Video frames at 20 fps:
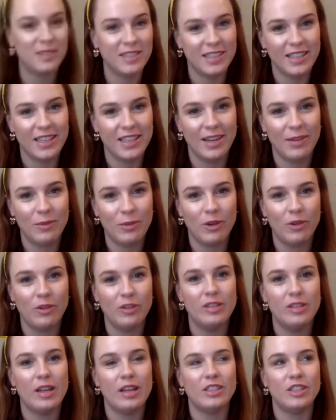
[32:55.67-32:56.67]
again. We're
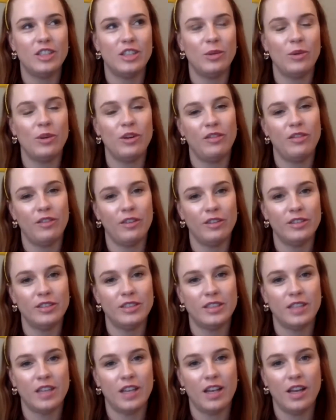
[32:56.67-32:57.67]
going January
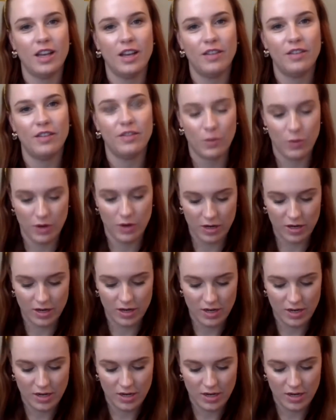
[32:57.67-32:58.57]
1st for